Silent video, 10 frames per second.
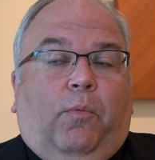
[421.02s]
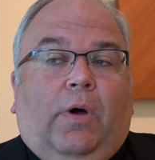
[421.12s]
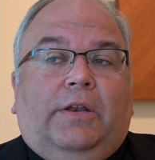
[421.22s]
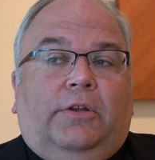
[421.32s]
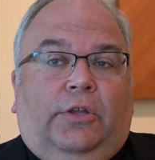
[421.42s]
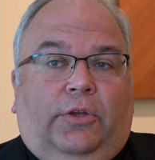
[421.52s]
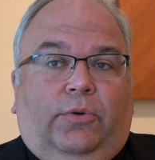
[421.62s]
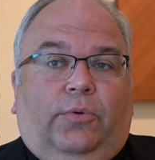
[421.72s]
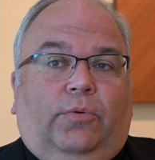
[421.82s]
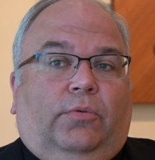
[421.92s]
want
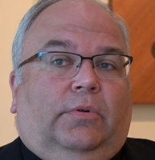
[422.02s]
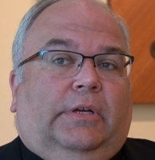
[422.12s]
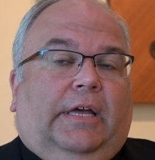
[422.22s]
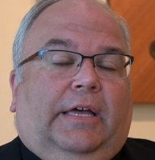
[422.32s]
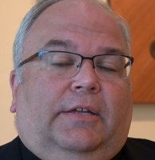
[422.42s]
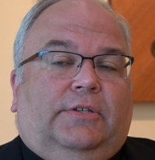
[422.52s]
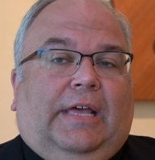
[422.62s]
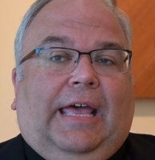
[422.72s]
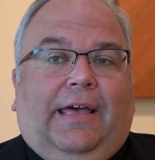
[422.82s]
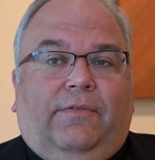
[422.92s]
you to
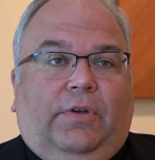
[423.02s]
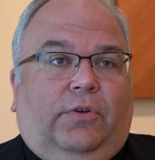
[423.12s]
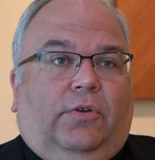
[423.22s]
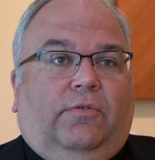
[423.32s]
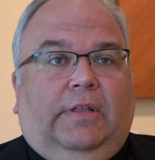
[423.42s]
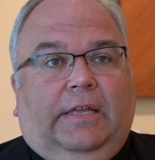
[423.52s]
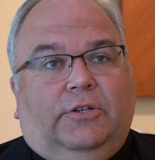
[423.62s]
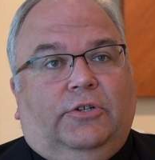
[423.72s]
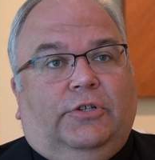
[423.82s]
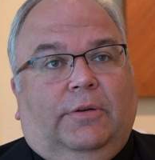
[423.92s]
have a good
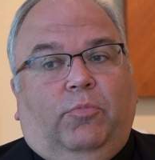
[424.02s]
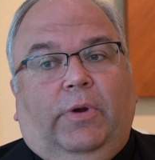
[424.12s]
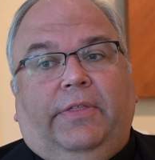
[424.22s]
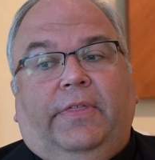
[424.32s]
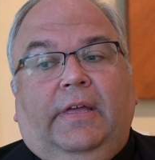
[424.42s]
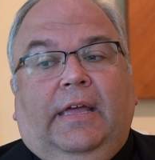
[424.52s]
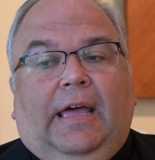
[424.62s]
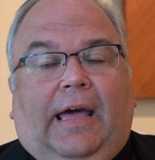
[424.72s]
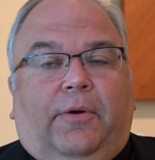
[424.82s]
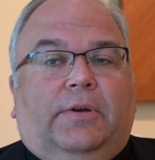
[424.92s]
relationship with
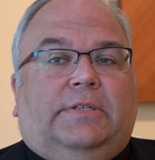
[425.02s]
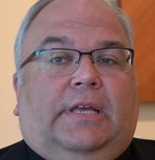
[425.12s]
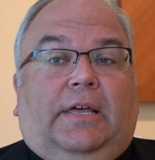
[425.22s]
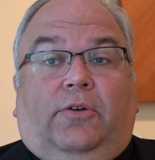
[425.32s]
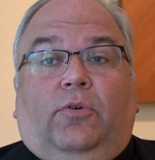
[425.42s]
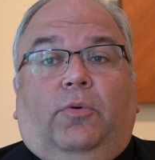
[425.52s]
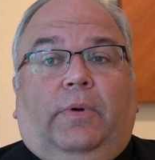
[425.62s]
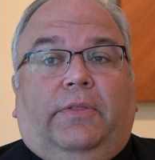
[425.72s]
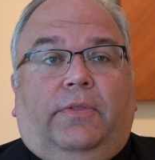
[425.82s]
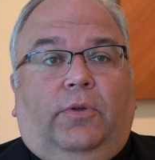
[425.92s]
our son or
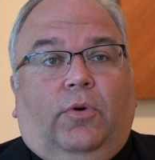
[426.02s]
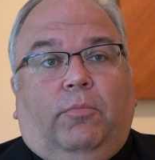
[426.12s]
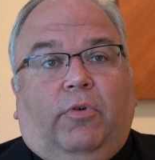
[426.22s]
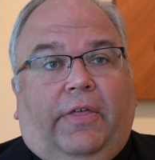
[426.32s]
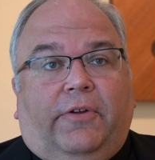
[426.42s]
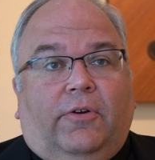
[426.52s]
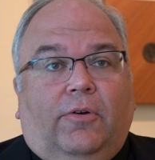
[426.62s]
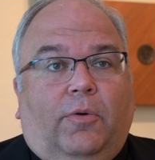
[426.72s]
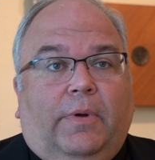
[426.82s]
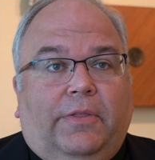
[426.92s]
with your brother
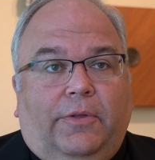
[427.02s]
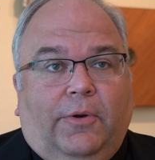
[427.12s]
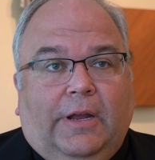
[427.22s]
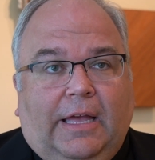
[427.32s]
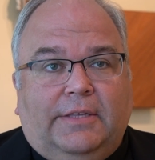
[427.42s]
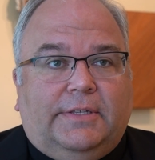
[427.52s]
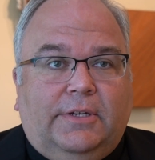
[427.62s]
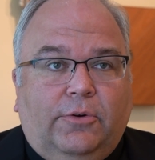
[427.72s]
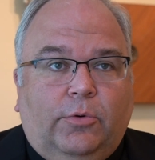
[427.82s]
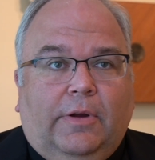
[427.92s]
or with your cousin
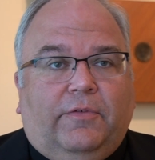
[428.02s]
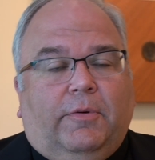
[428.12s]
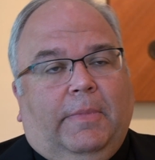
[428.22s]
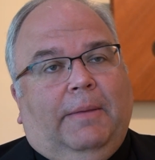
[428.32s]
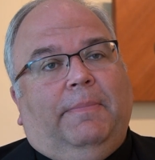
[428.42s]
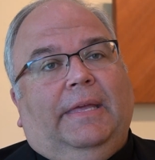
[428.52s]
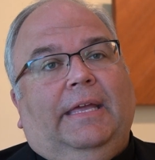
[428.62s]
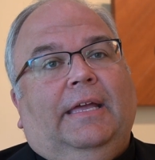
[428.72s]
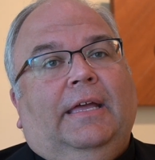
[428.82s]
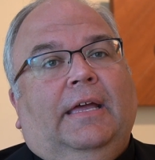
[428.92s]
or whoever it might be.